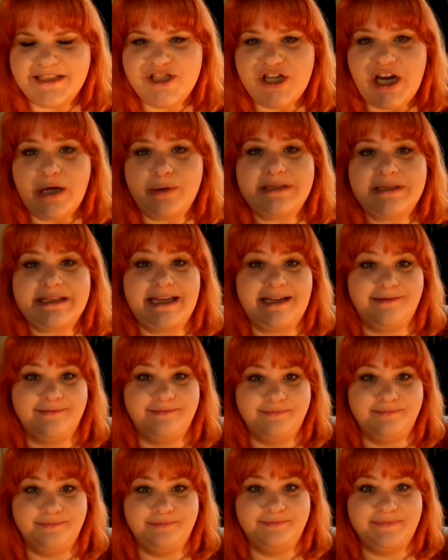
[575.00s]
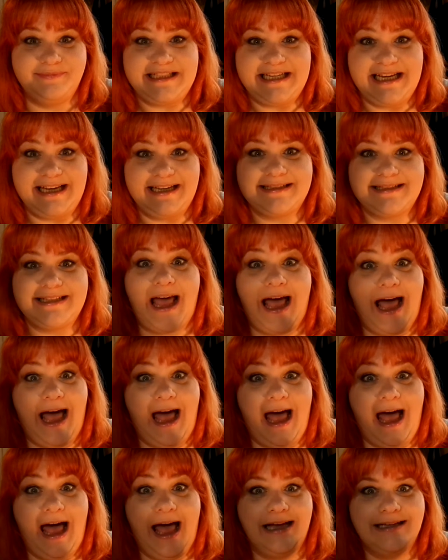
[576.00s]
jousting sticks.
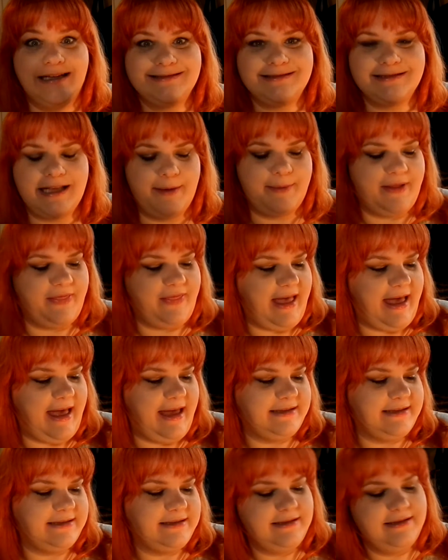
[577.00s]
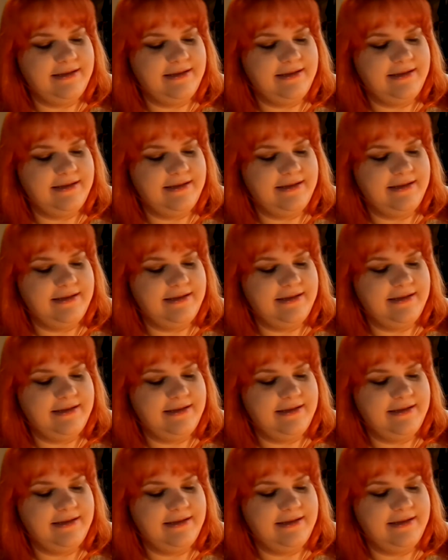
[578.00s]
Ha! How about that?